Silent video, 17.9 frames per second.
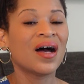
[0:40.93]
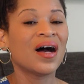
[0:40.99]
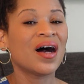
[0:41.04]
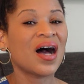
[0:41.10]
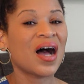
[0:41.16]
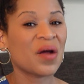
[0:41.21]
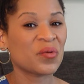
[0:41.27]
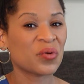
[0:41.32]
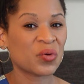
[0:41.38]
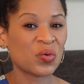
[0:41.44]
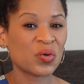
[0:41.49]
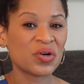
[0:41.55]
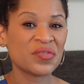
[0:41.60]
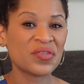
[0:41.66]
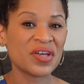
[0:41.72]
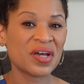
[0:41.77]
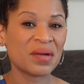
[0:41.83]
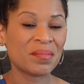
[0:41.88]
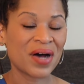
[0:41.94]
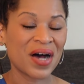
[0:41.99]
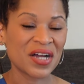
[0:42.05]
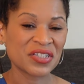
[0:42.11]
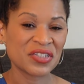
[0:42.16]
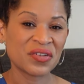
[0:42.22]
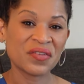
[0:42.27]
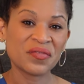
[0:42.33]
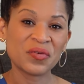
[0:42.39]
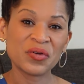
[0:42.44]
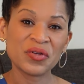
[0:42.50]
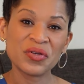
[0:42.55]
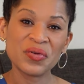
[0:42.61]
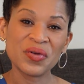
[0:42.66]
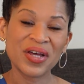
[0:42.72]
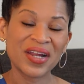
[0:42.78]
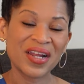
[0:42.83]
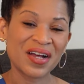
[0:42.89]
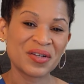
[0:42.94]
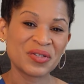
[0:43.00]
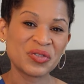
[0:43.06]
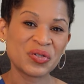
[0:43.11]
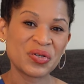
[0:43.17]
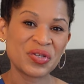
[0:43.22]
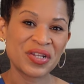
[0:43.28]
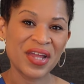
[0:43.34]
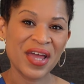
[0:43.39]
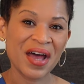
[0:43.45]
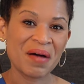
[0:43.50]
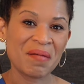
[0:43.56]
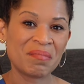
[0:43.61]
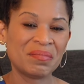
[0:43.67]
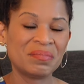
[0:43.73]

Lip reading: I recorded the unboxing for you and I'll show you now.